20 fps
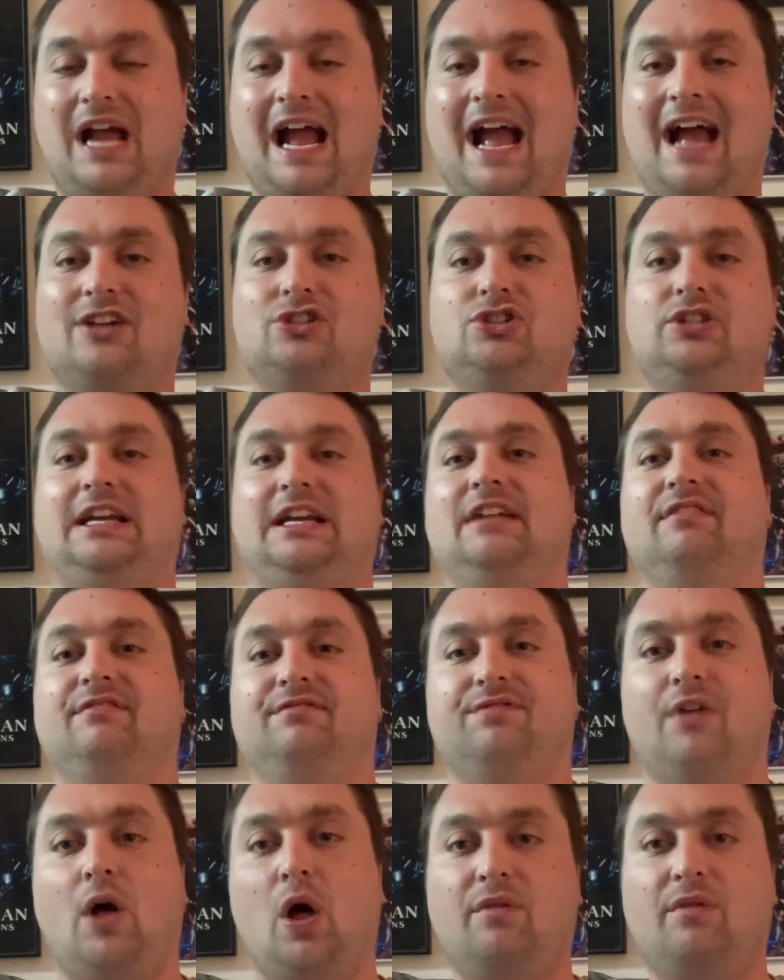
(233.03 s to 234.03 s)
actually
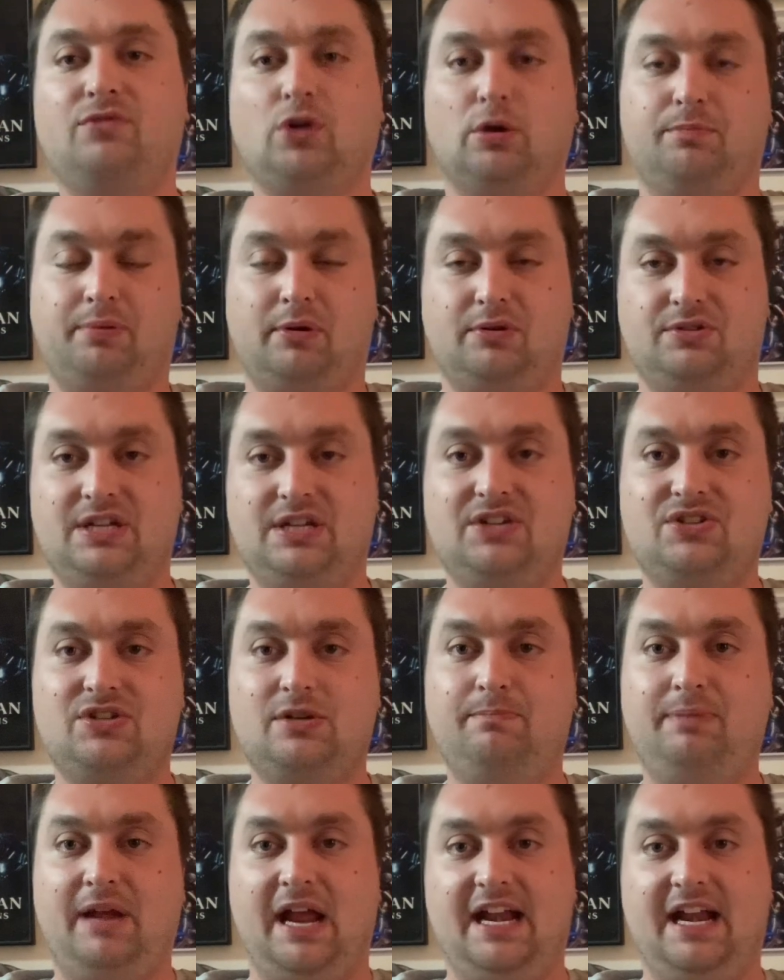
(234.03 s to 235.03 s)
involved or
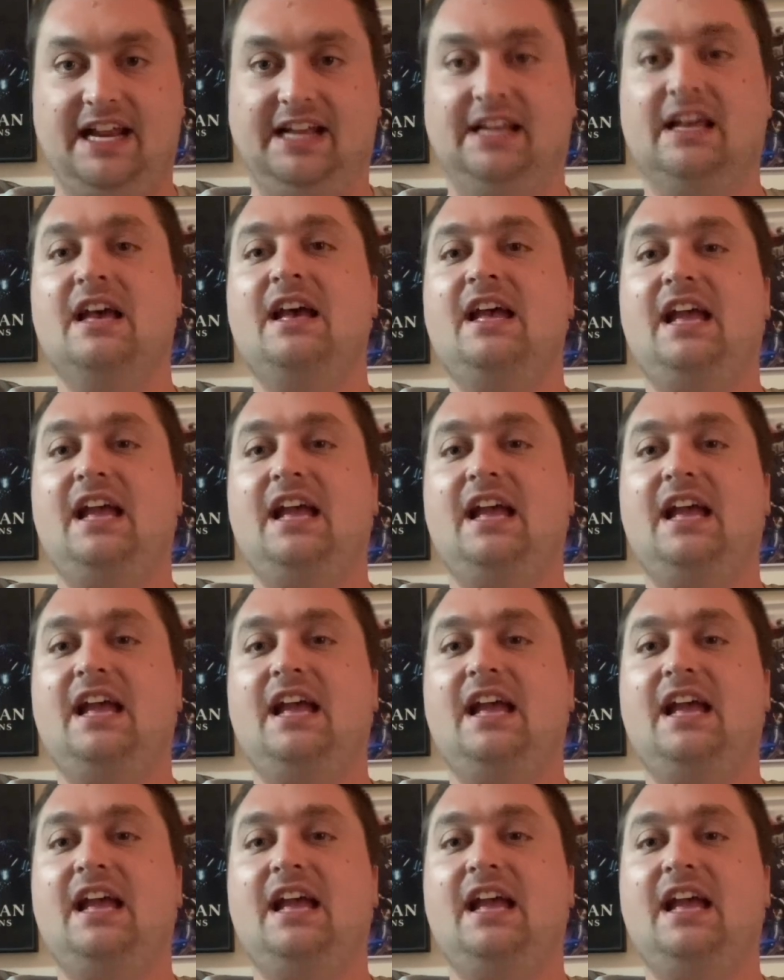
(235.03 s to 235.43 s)
participating